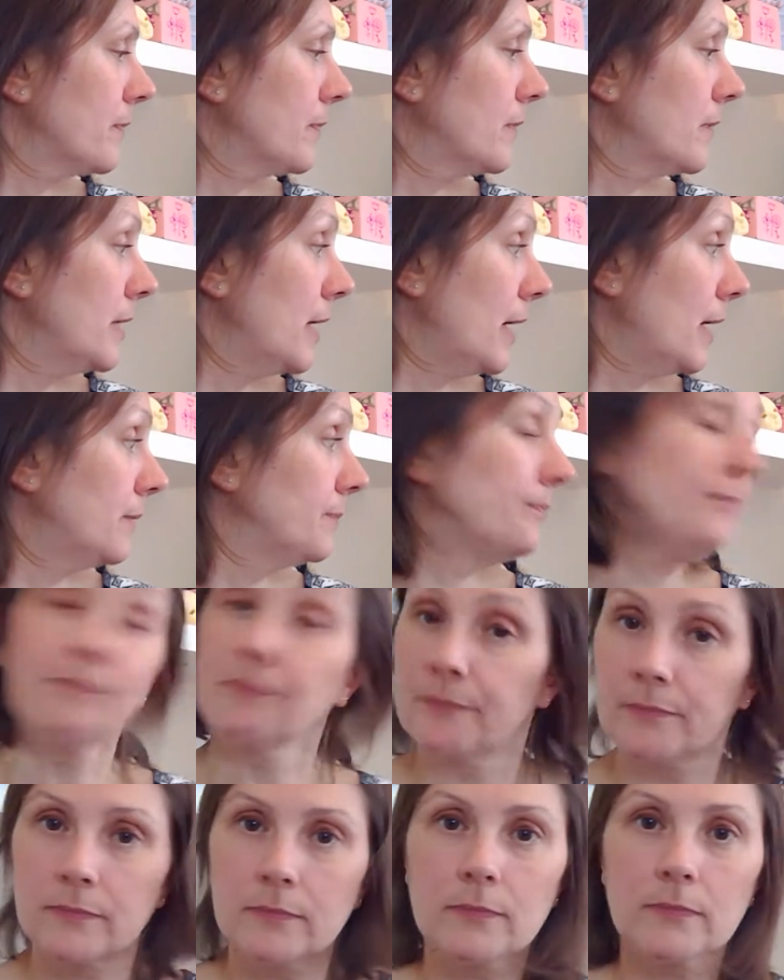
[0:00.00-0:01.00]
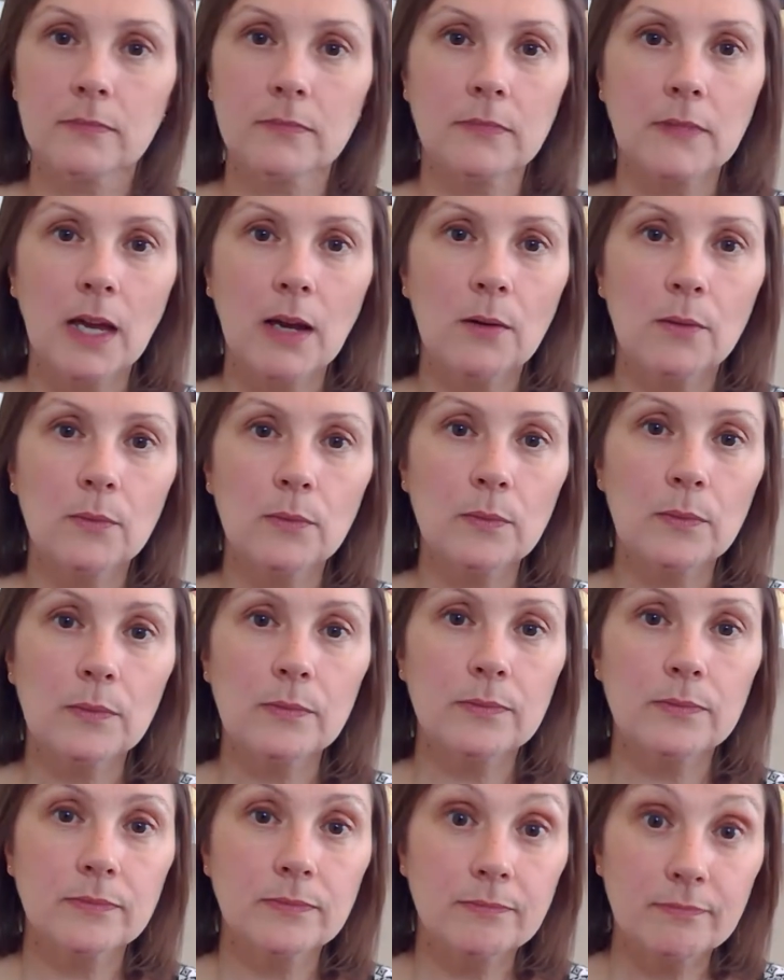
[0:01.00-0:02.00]
Yeah,
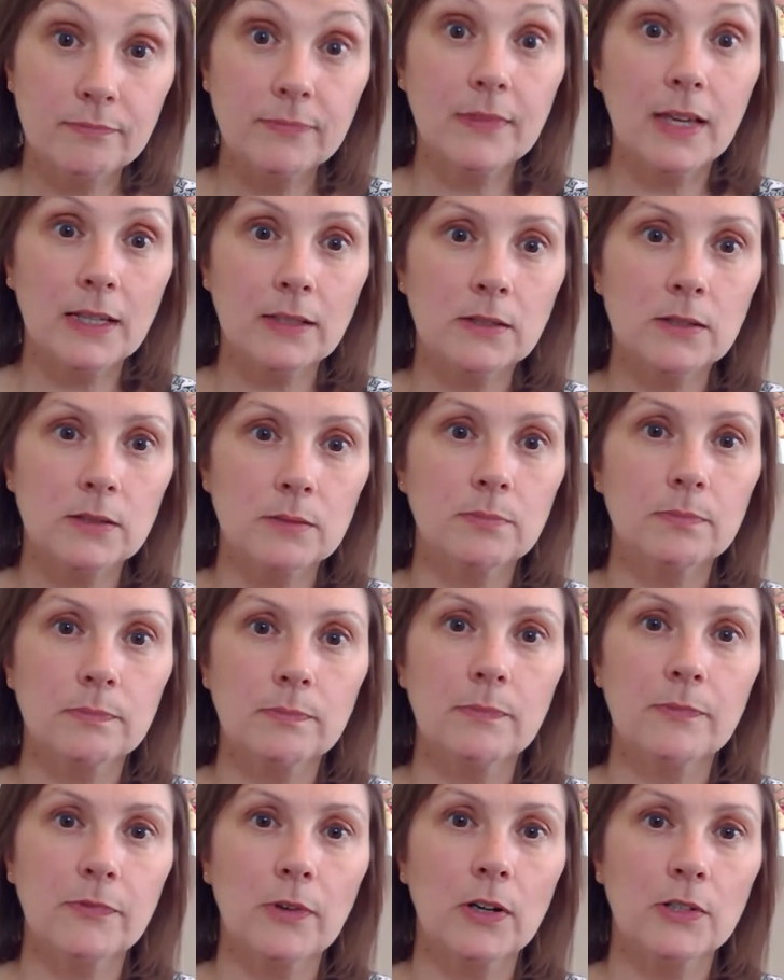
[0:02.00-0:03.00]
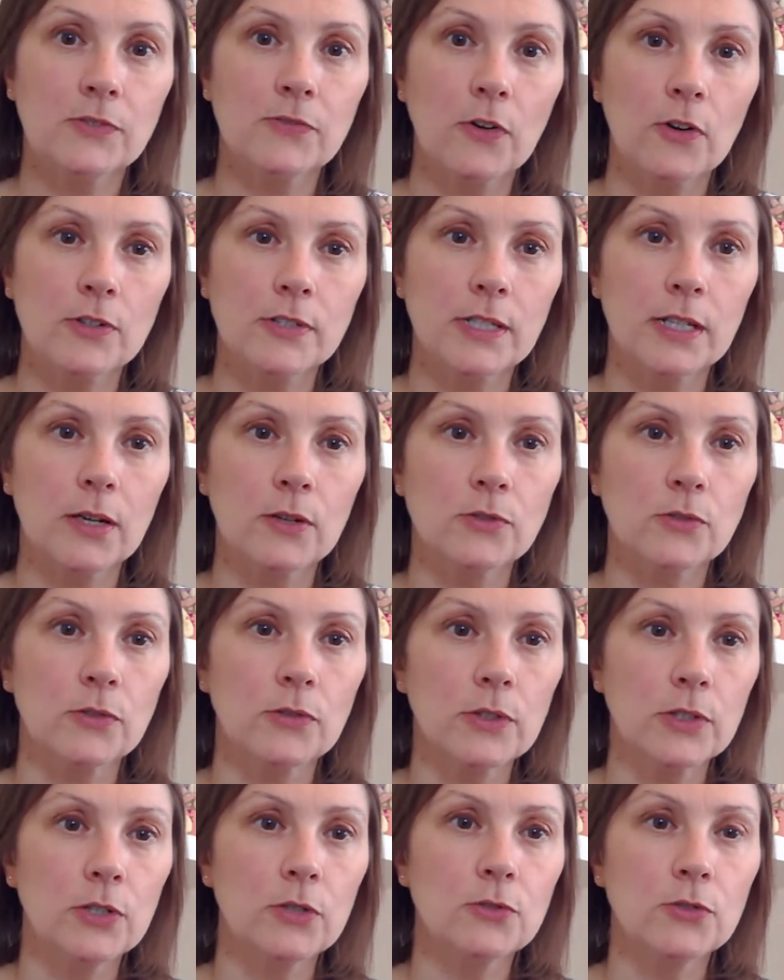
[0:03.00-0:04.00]
that's as far as it goes on
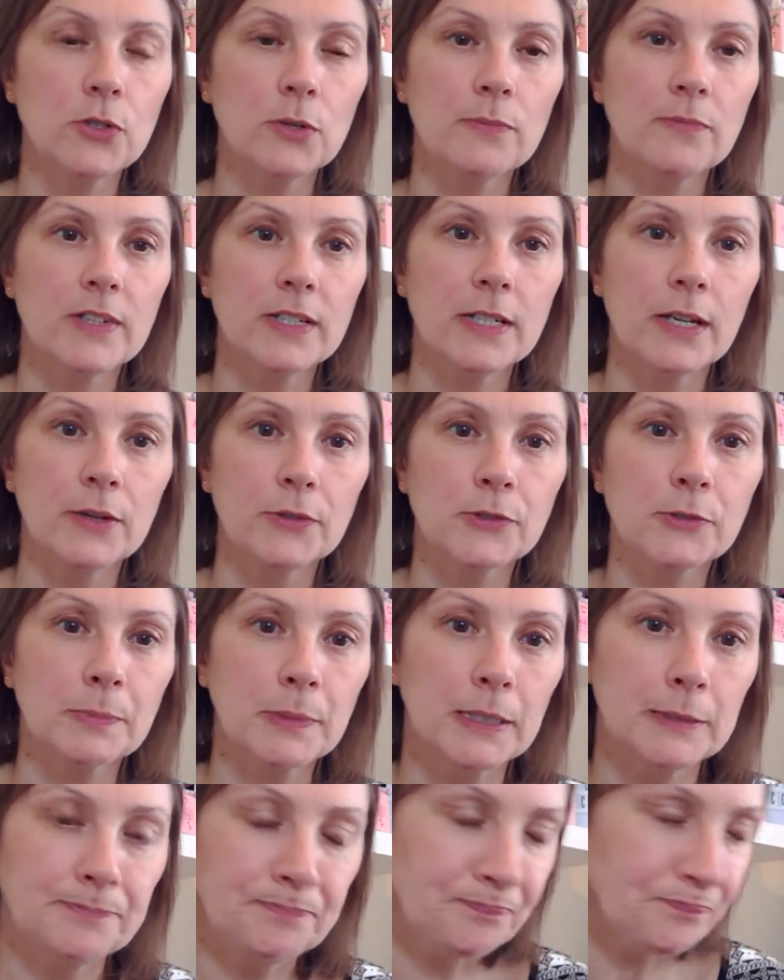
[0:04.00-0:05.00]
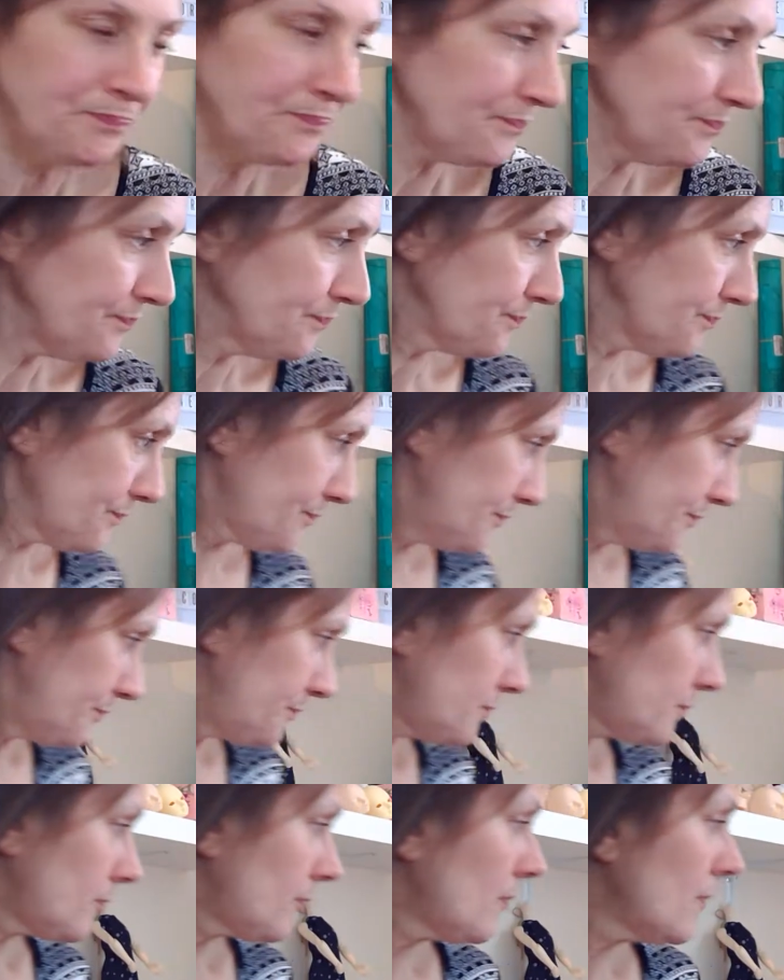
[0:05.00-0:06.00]
the YouTube videos. But
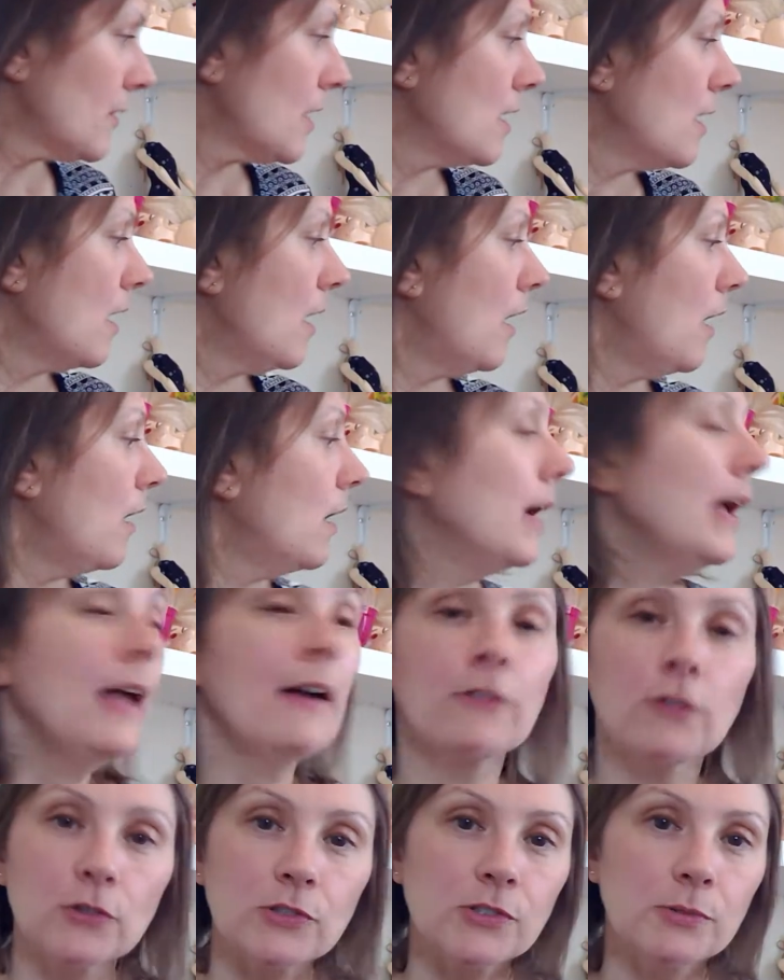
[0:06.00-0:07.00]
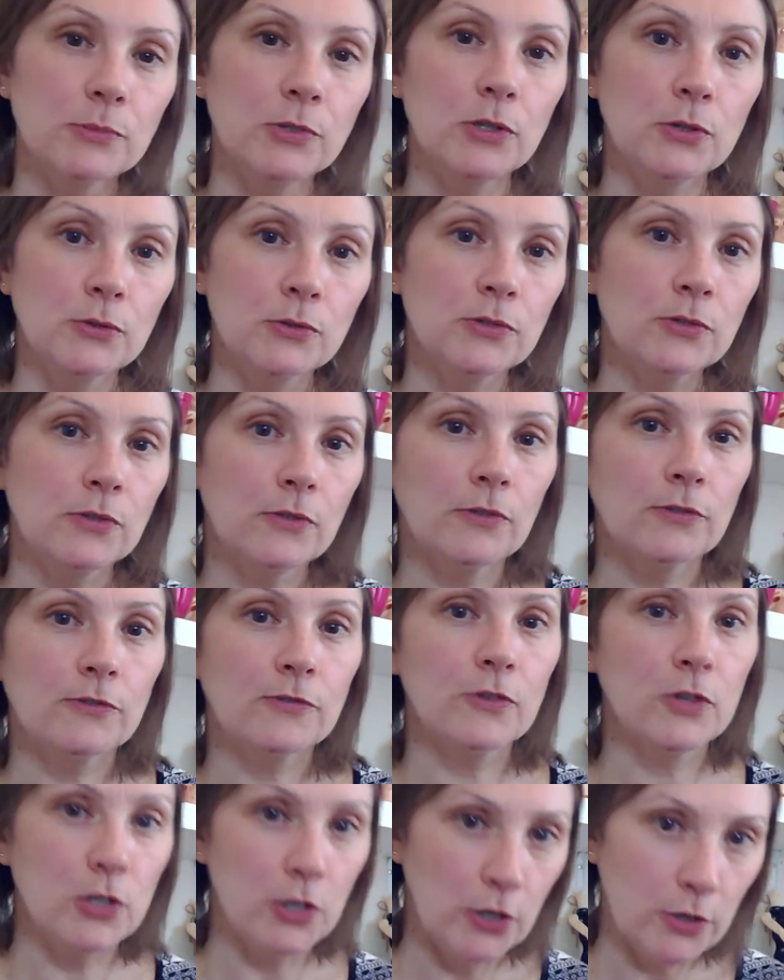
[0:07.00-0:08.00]
I have got some news
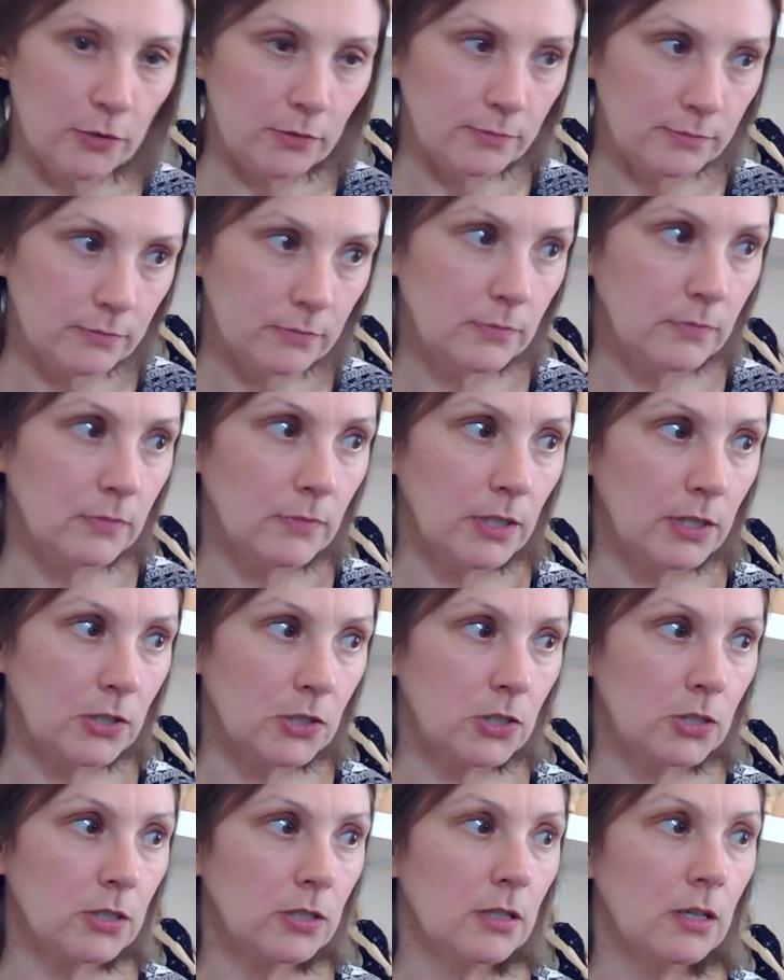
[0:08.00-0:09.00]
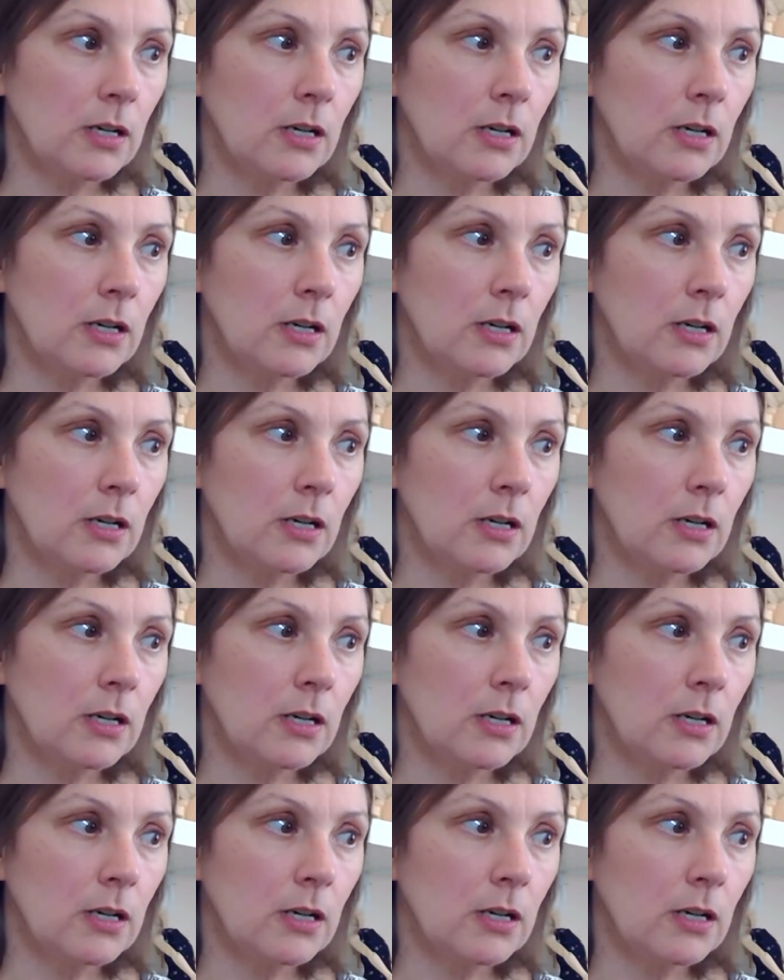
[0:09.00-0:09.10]
for you, which,